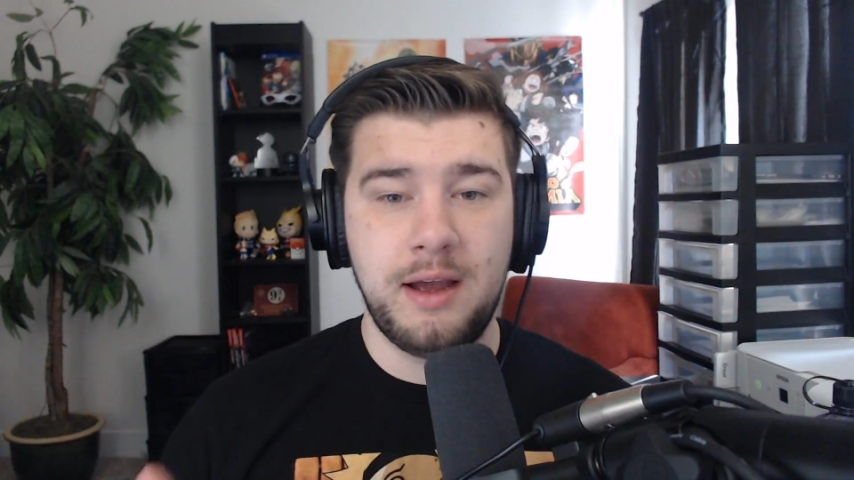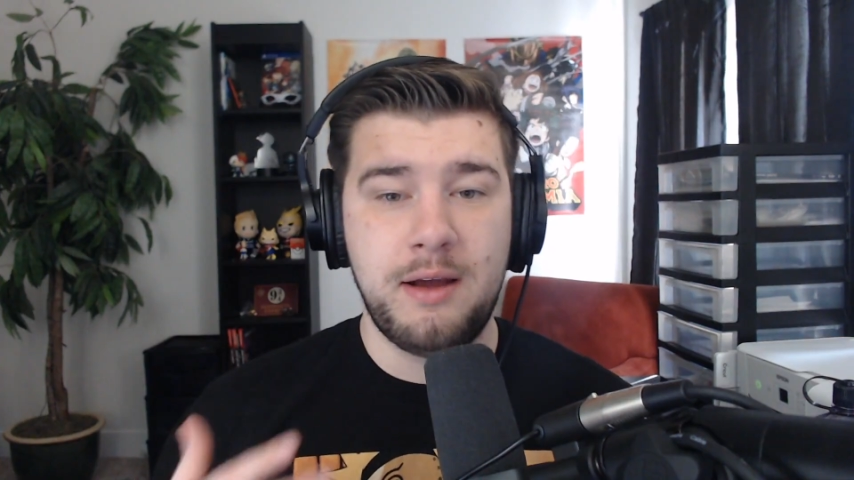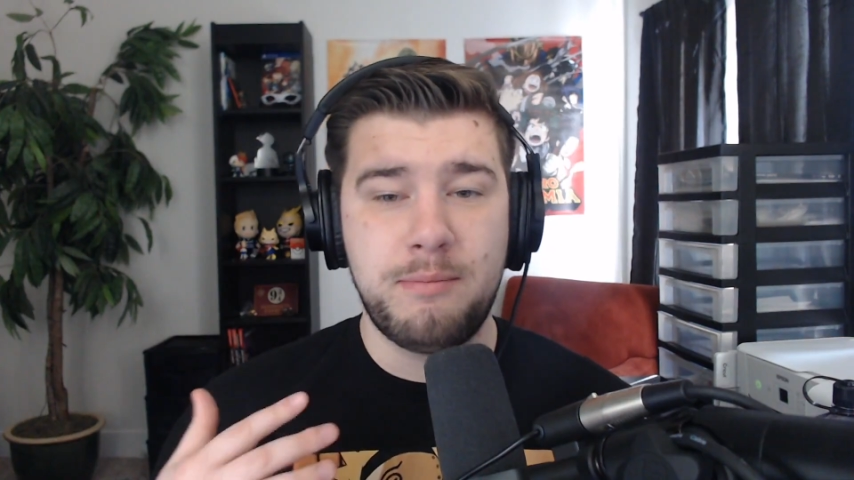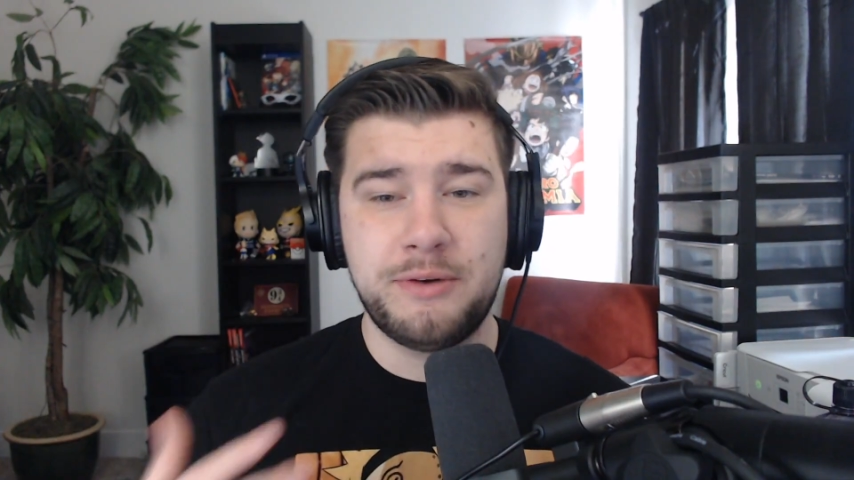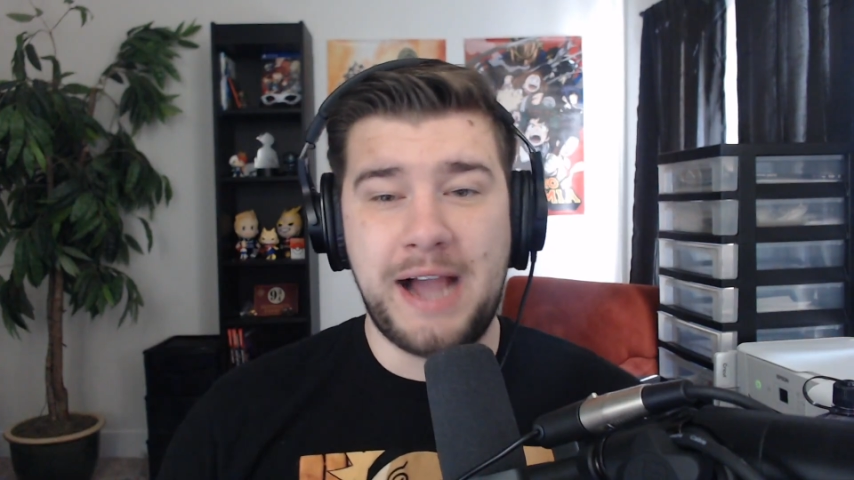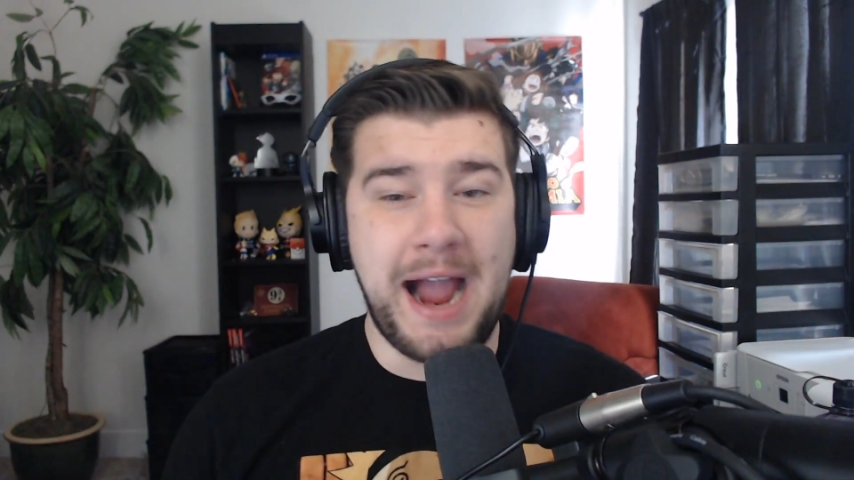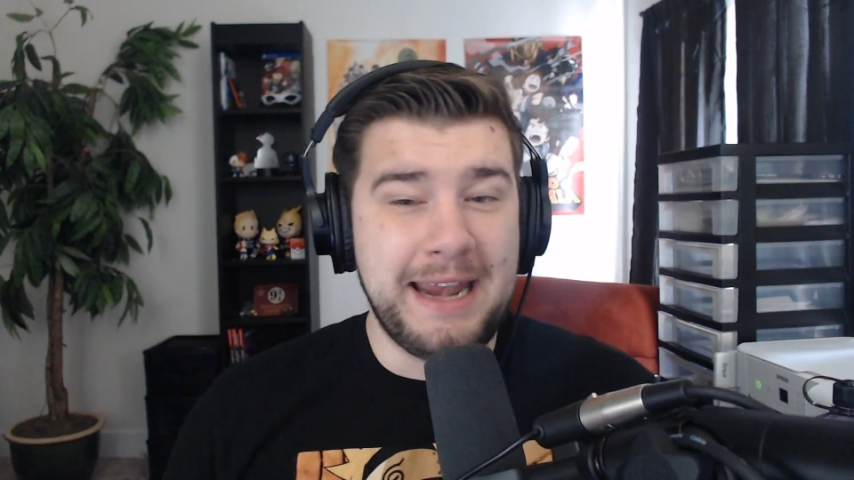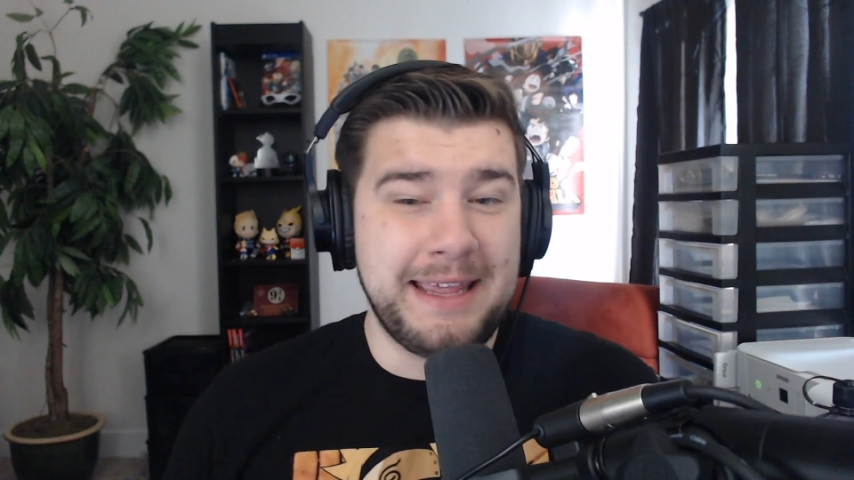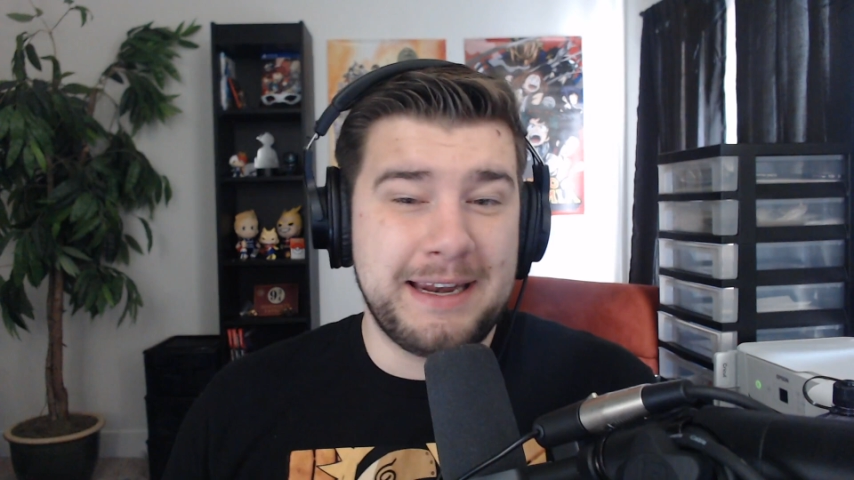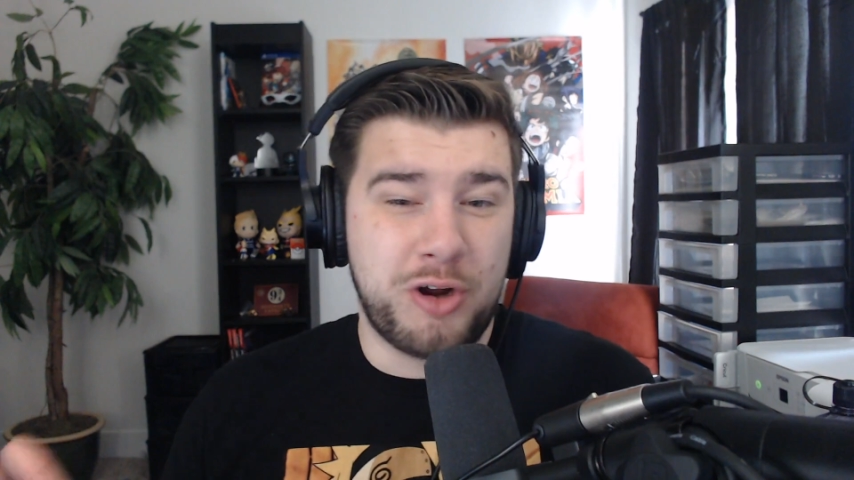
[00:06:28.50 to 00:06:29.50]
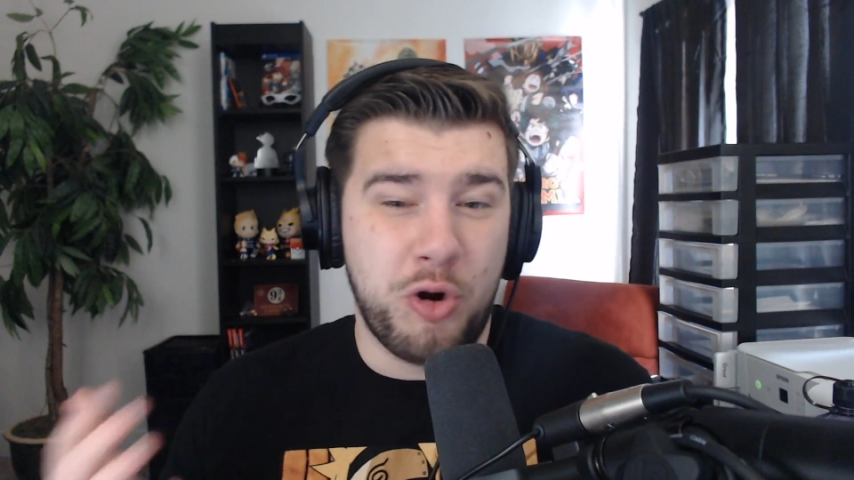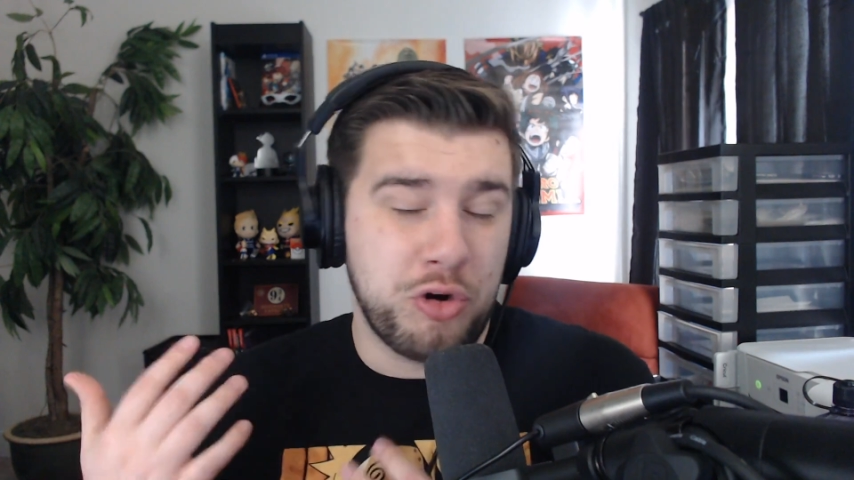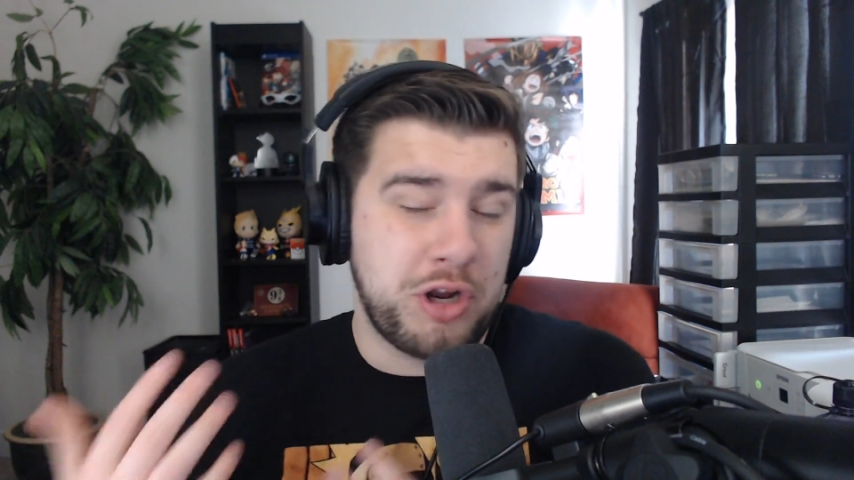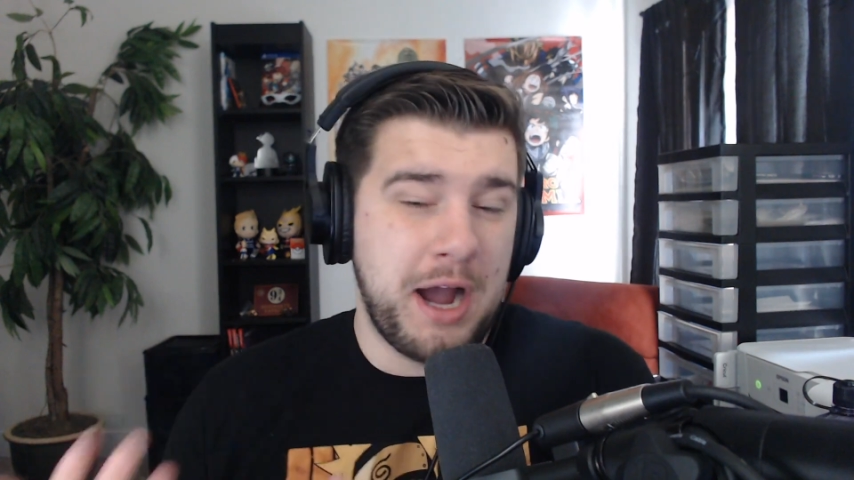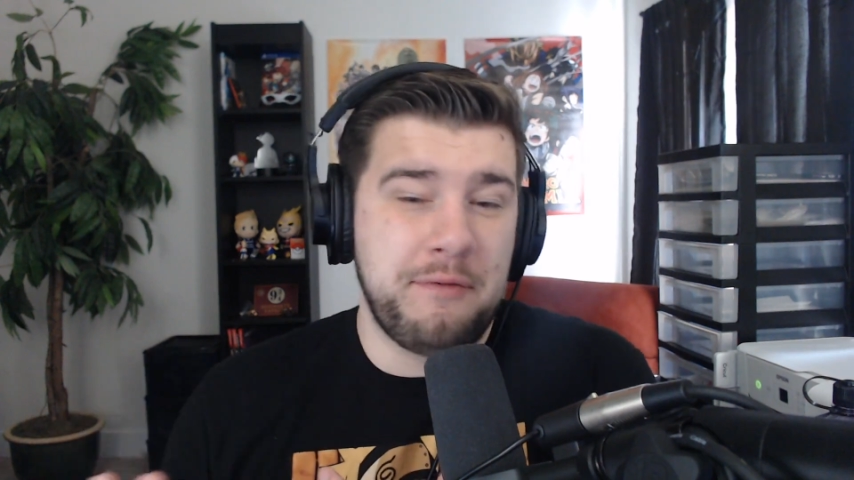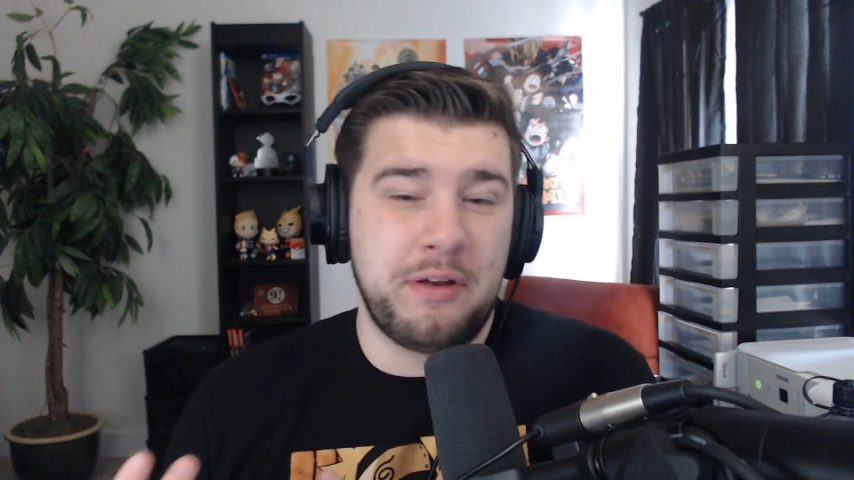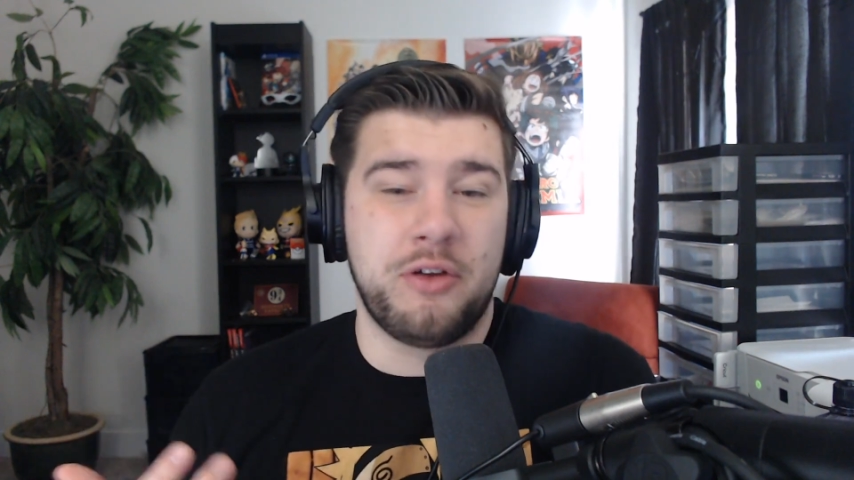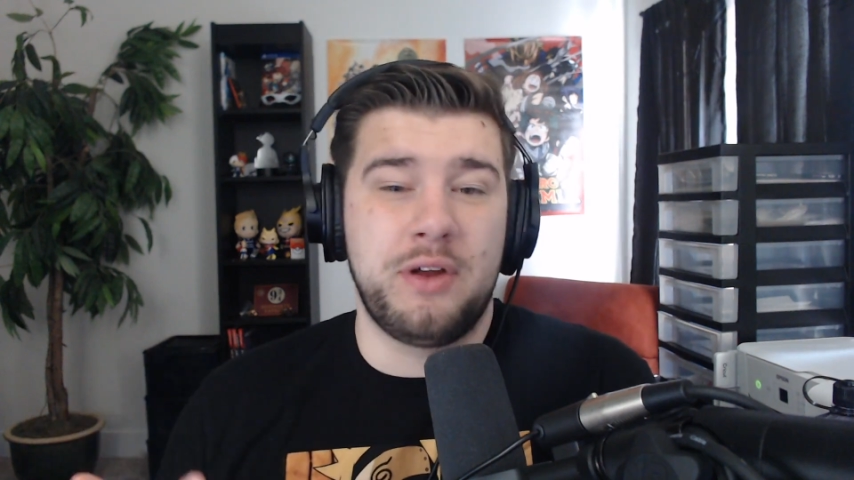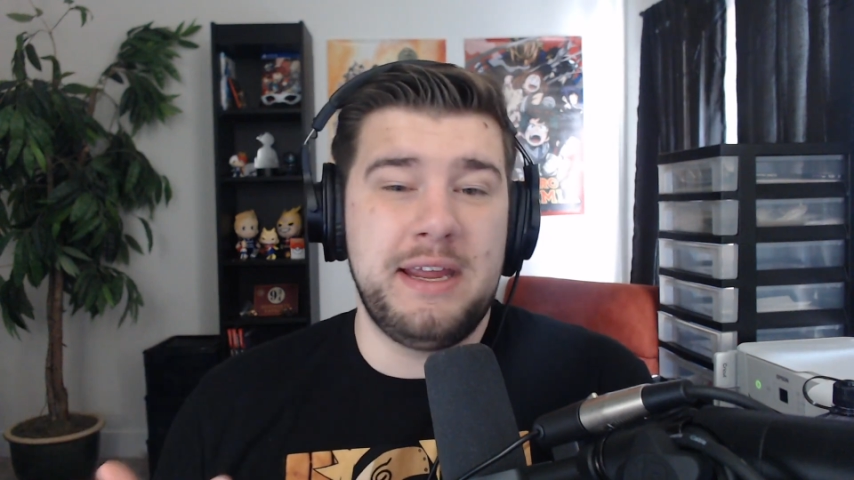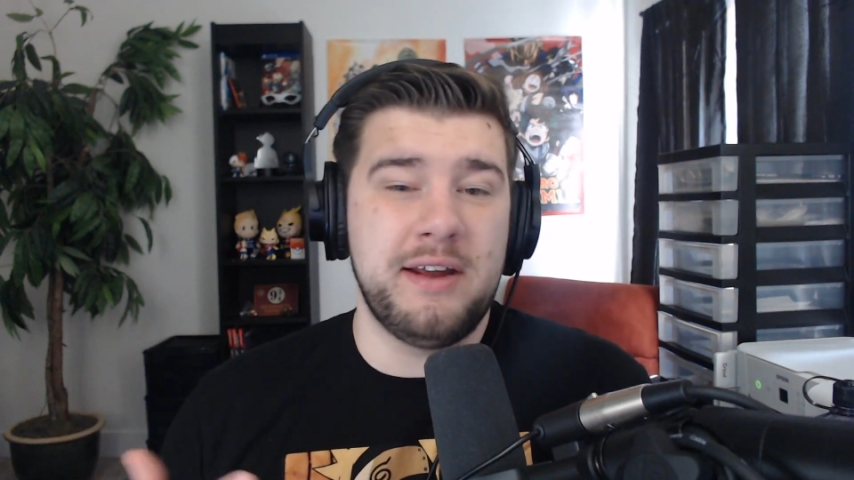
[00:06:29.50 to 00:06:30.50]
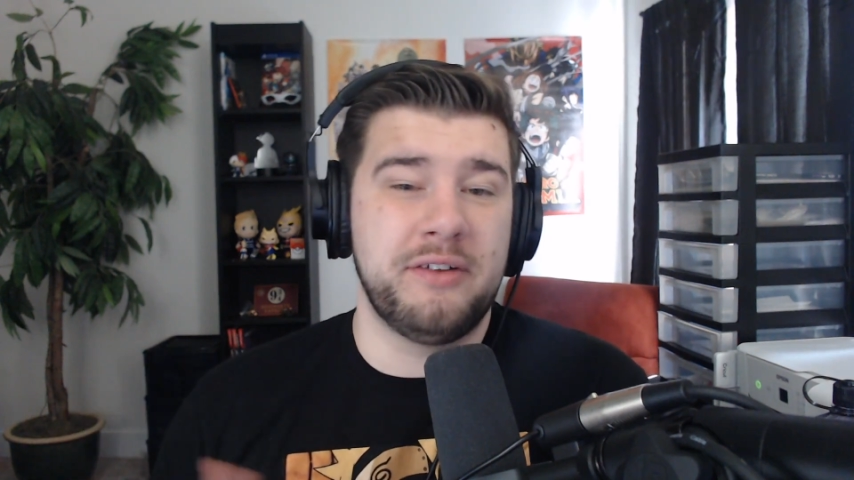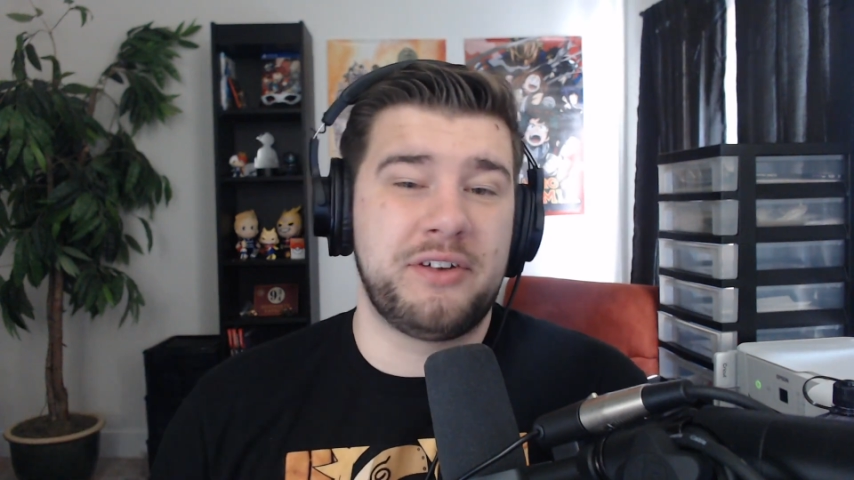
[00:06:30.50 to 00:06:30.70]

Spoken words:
just hiding in a corner, covering their ears,